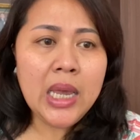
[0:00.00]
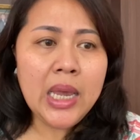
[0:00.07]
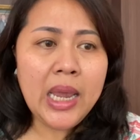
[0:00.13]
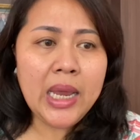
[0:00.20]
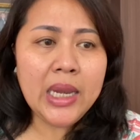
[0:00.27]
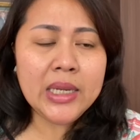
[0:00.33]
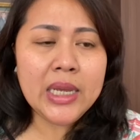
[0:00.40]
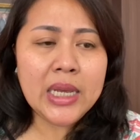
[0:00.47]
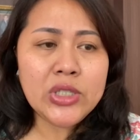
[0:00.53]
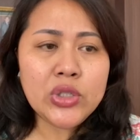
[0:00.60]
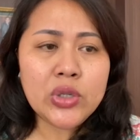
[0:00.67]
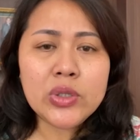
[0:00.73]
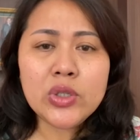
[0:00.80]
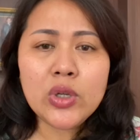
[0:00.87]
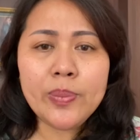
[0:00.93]
and
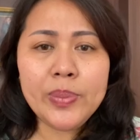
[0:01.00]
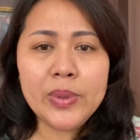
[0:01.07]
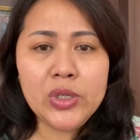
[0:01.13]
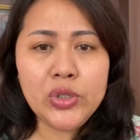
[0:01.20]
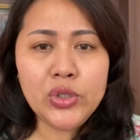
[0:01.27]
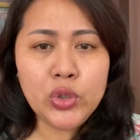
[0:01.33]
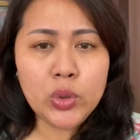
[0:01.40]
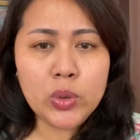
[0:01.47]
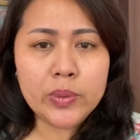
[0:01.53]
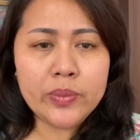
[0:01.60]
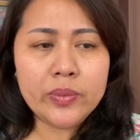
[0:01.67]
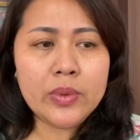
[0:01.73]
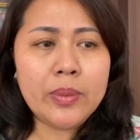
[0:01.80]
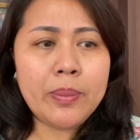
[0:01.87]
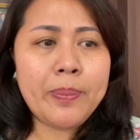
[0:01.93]
gastroscopy
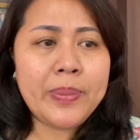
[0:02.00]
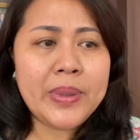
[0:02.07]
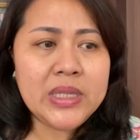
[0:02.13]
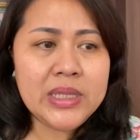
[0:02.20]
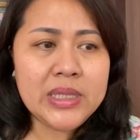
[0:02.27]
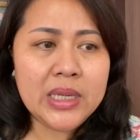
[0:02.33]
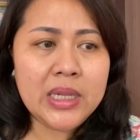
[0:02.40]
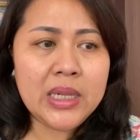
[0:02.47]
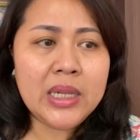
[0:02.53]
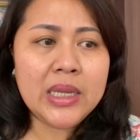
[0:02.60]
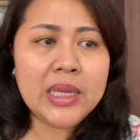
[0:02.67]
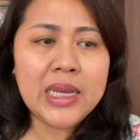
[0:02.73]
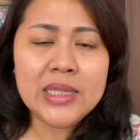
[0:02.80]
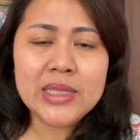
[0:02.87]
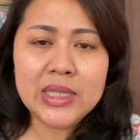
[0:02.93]
showed partial
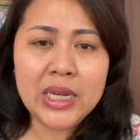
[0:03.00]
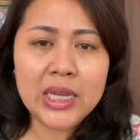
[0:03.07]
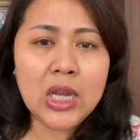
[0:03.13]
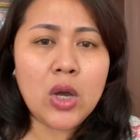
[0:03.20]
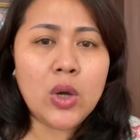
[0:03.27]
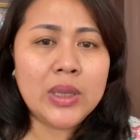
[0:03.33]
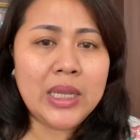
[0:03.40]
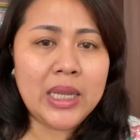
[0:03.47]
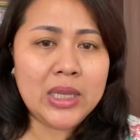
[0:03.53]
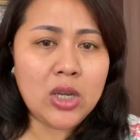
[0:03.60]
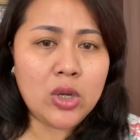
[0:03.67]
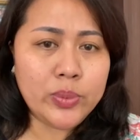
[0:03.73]
gastric outlet